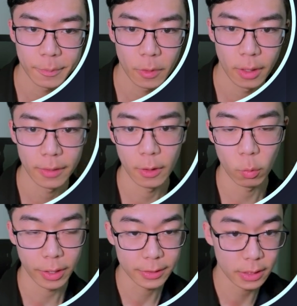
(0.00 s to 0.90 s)
And then
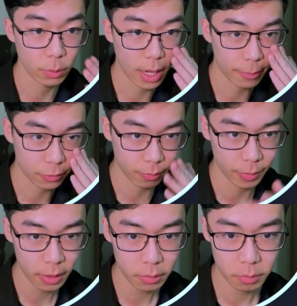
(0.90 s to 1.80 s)
we can see what happens from
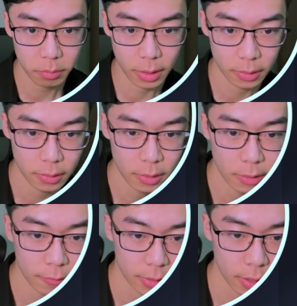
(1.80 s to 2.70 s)
there. But
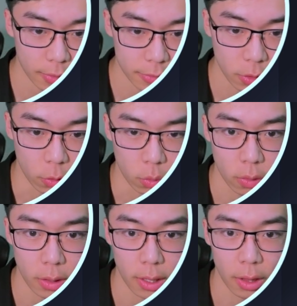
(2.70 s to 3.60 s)
right now, let's go
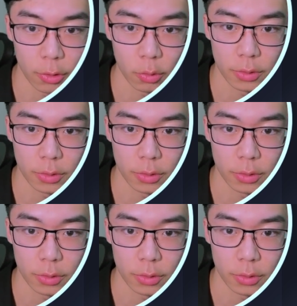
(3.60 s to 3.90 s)
through the